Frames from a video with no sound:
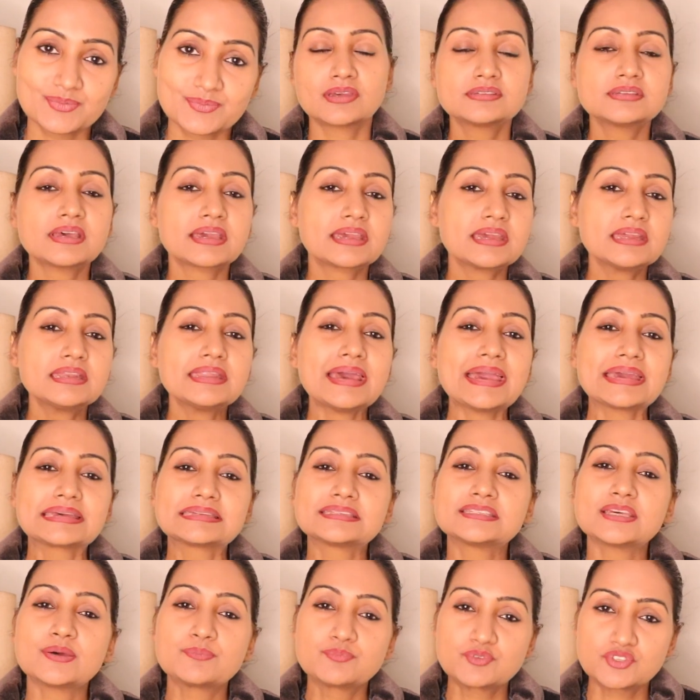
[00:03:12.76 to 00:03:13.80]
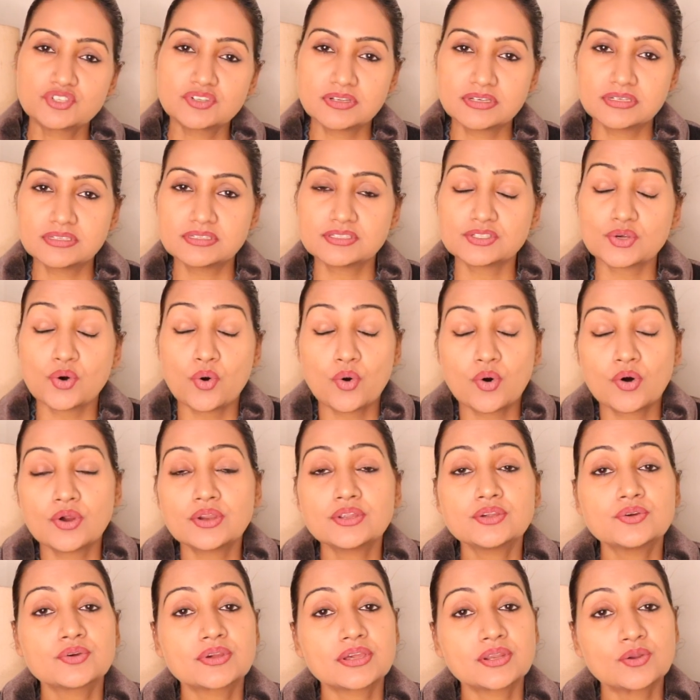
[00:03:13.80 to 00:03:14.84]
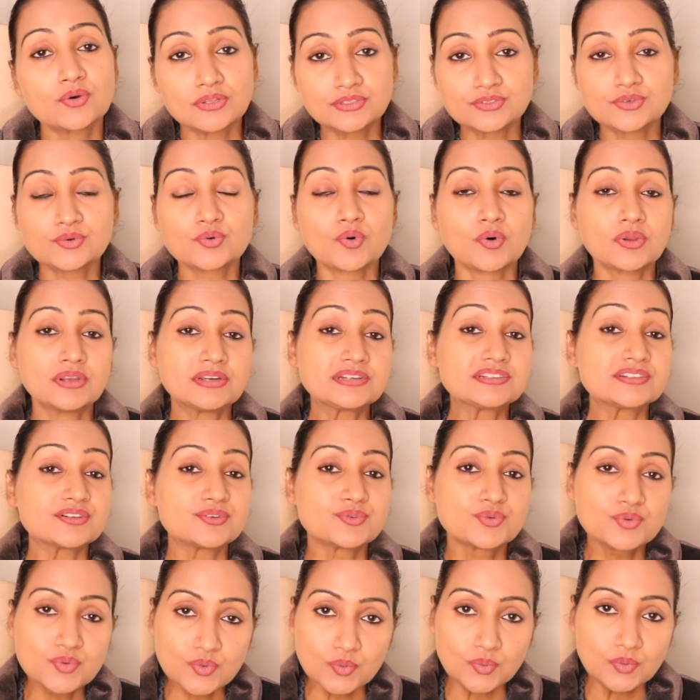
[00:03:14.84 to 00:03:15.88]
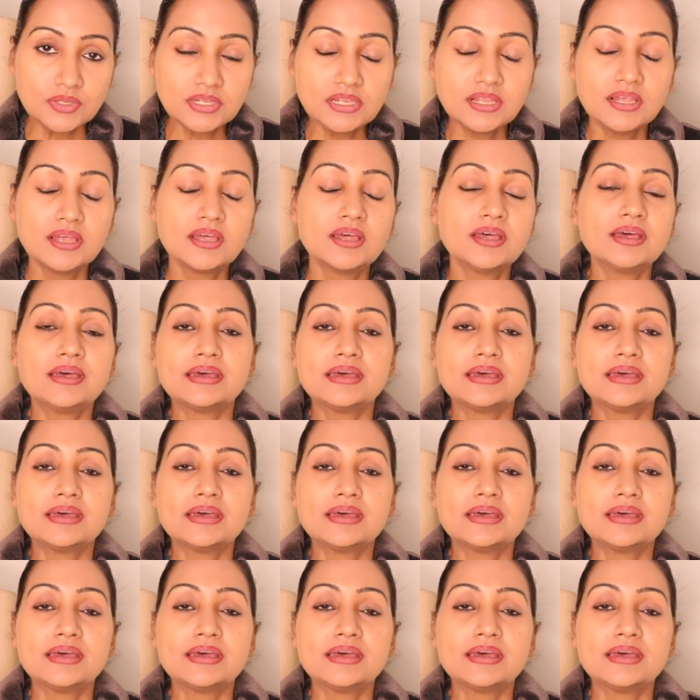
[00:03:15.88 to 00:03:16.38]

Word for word: Second exception is, or you can also call it a rule,